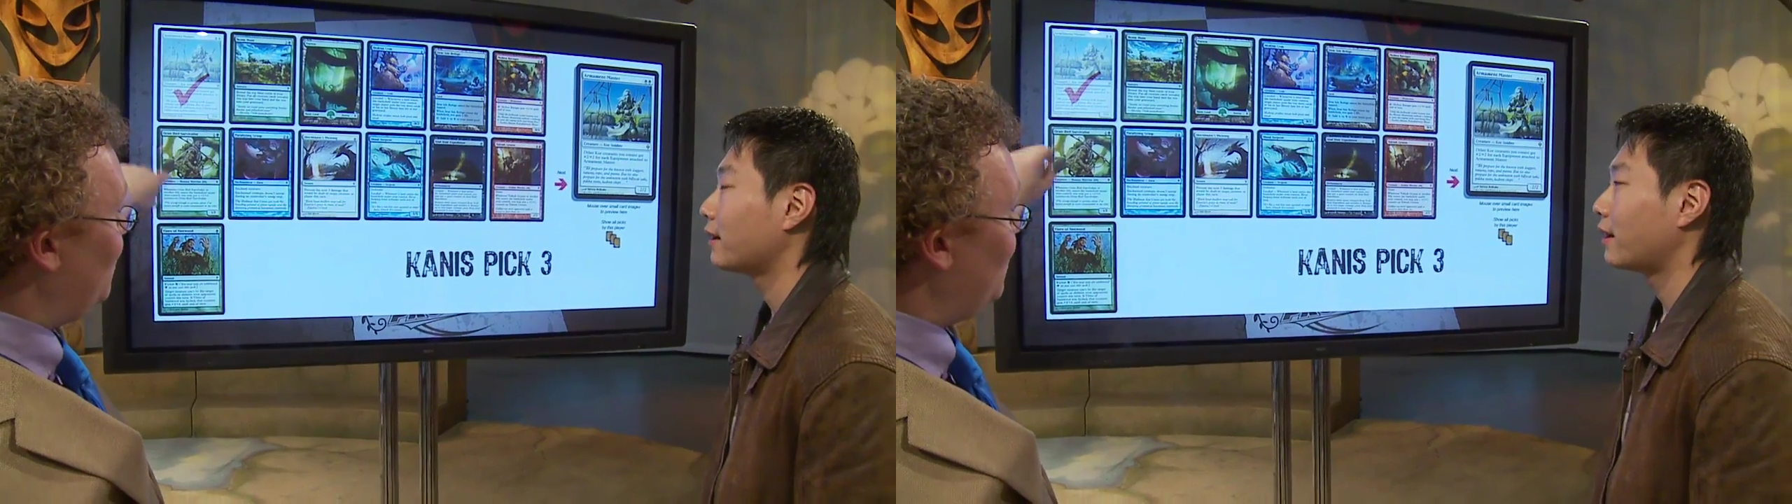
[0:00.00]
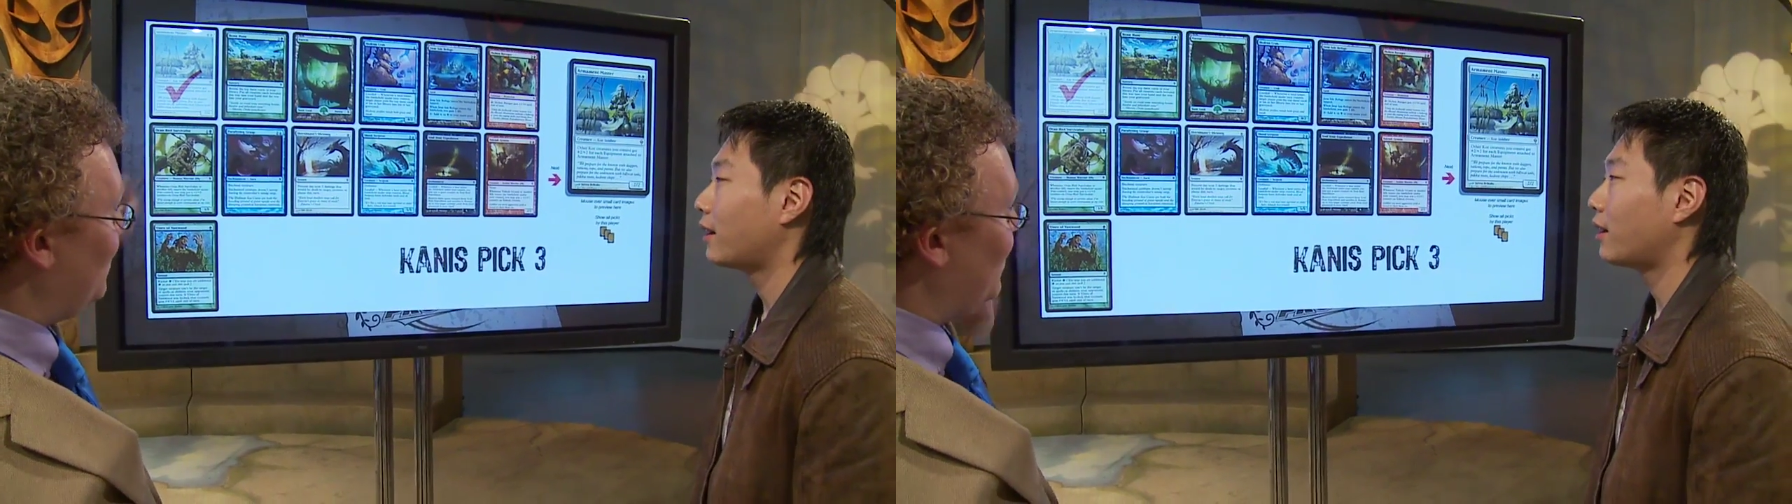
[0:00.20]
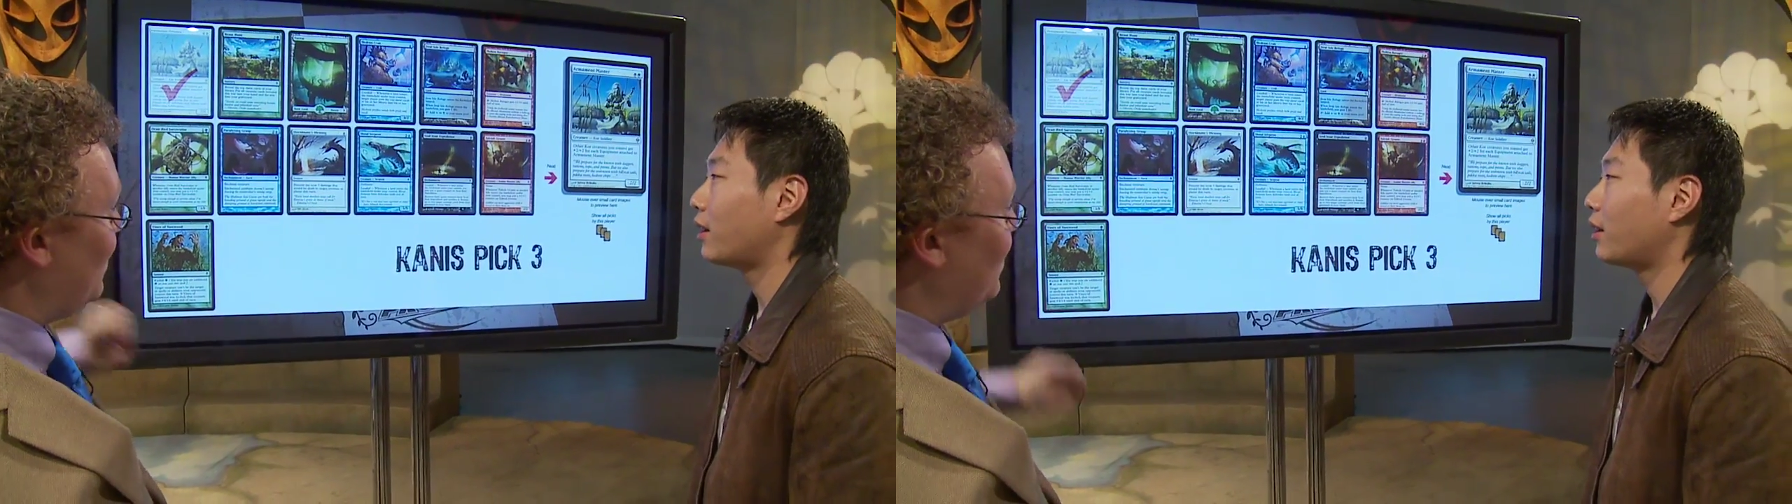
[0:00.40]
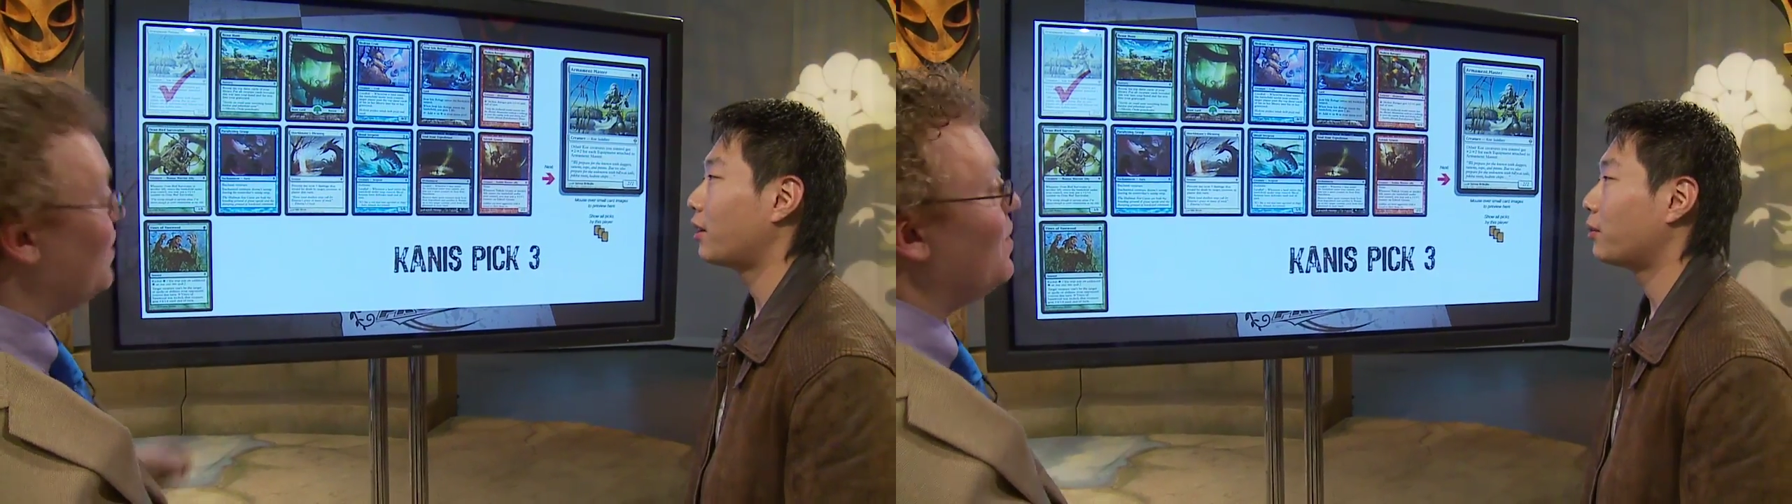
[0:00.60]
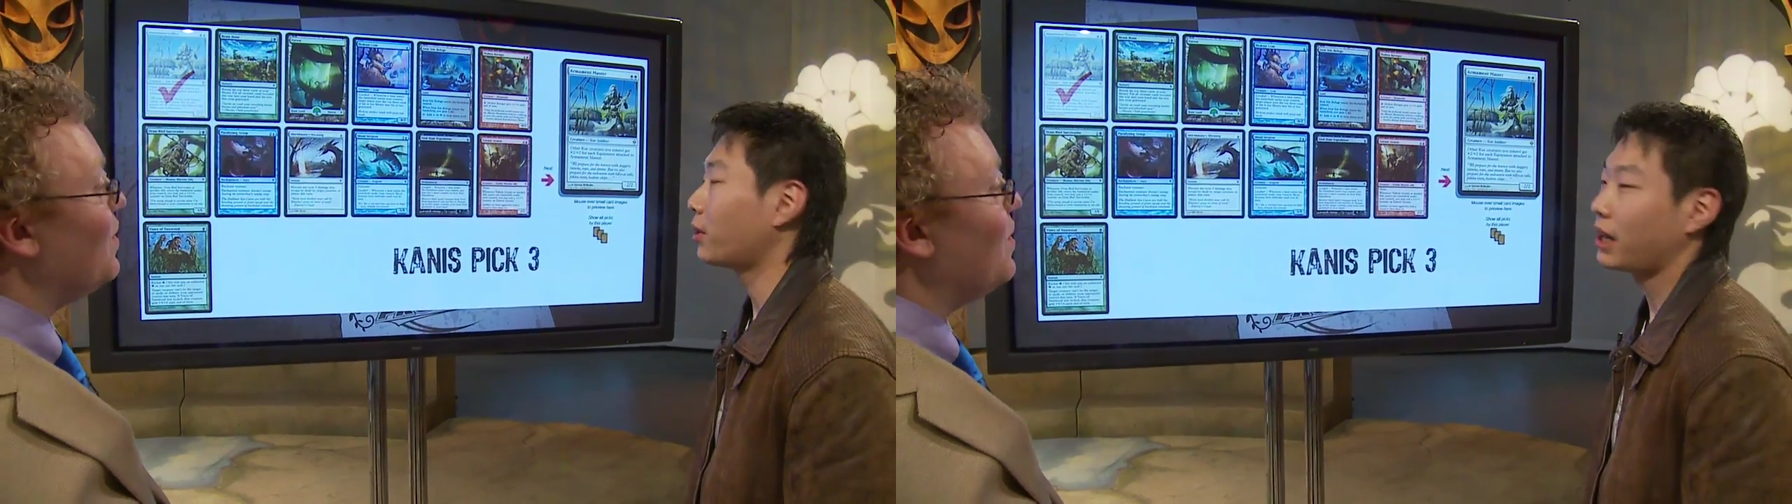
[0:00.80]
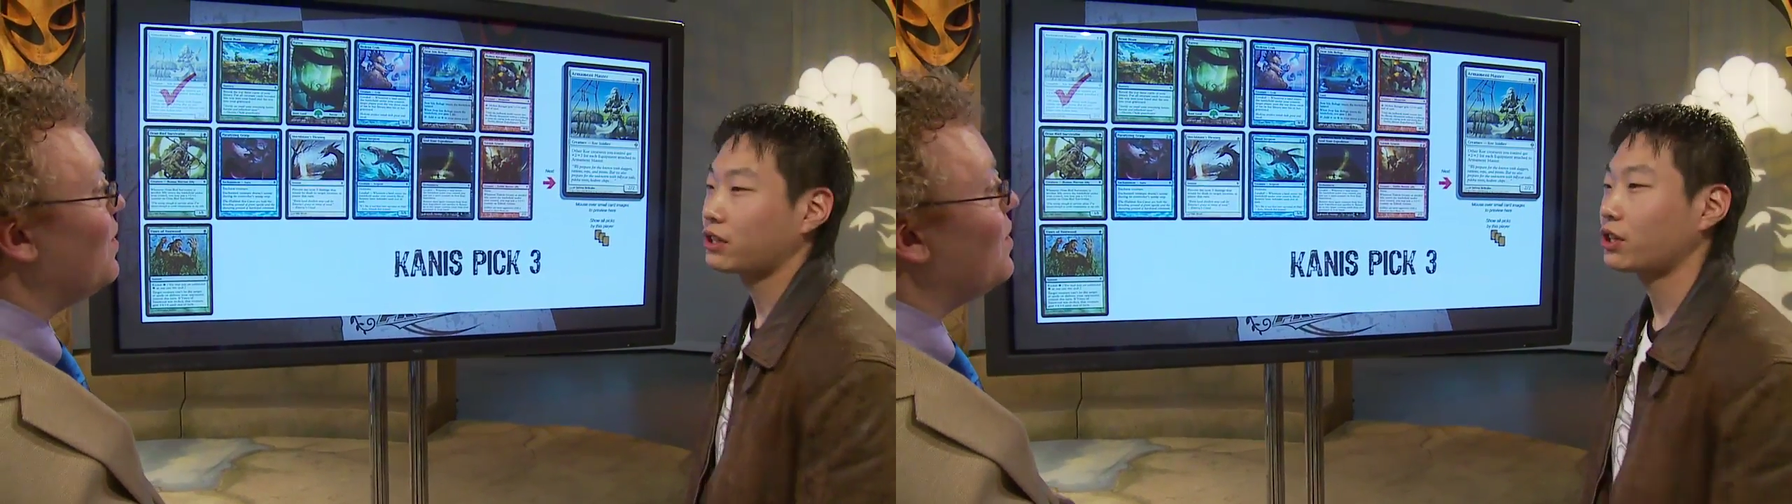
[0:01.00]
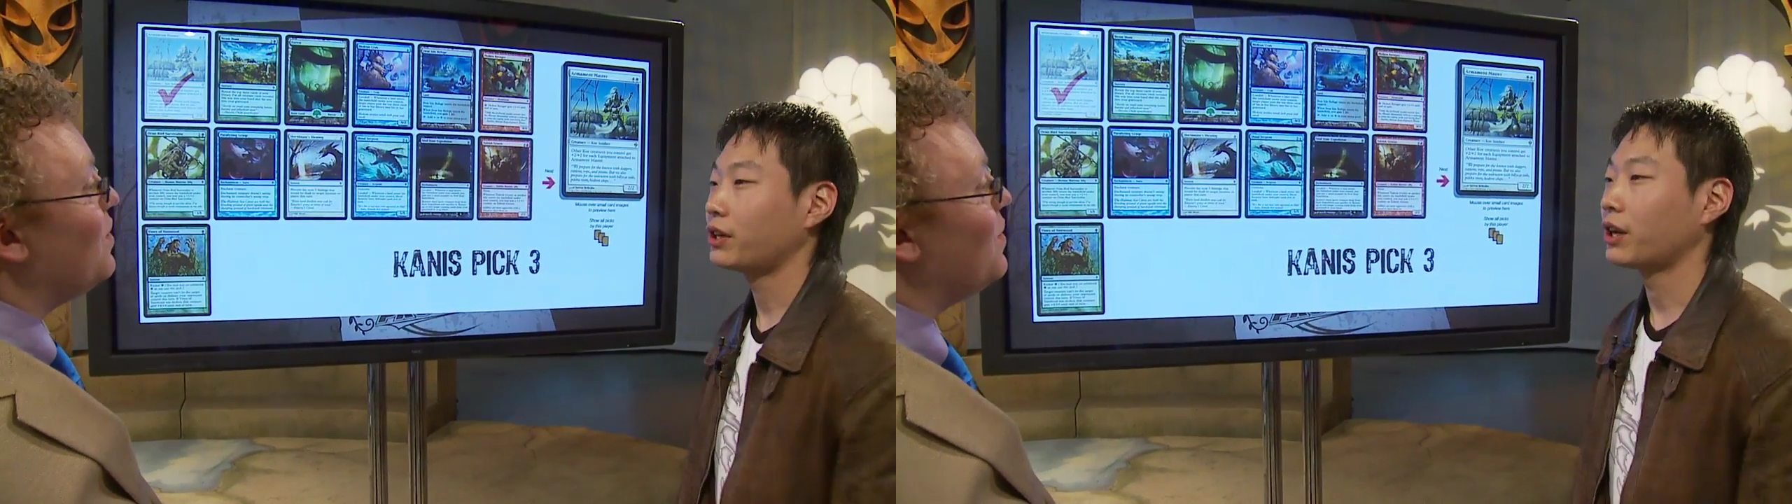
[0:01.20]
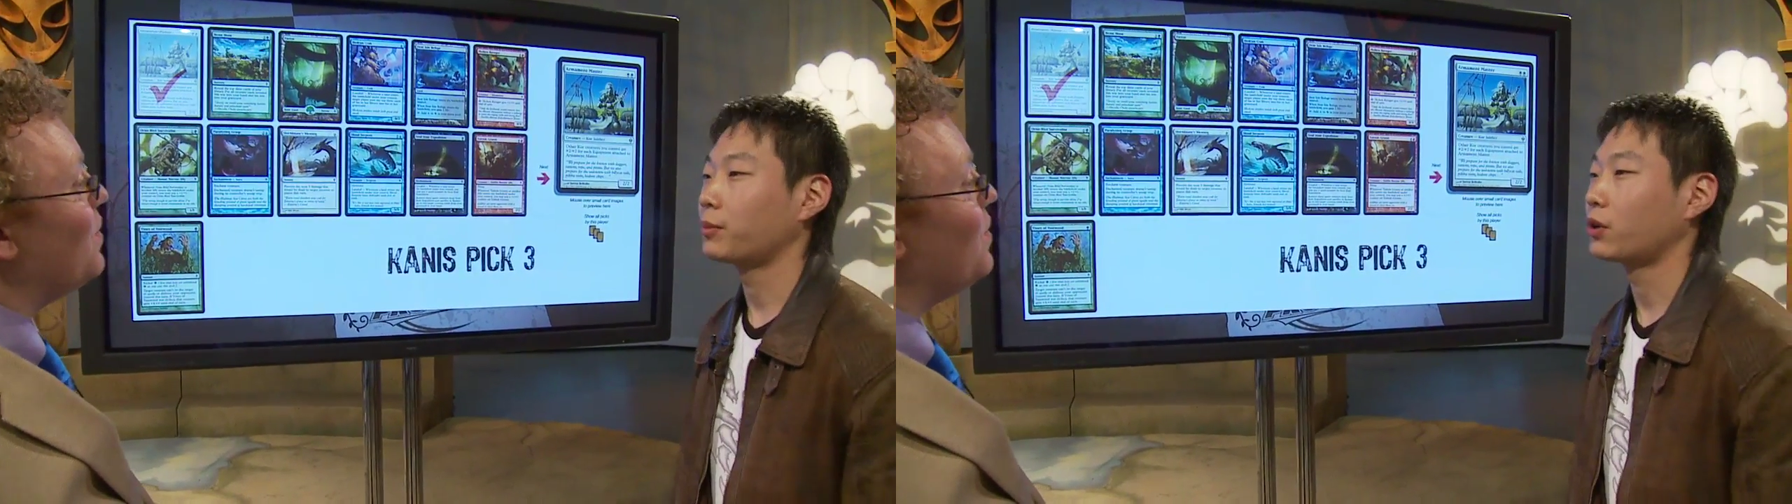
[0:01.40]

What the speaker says: Well, actually not,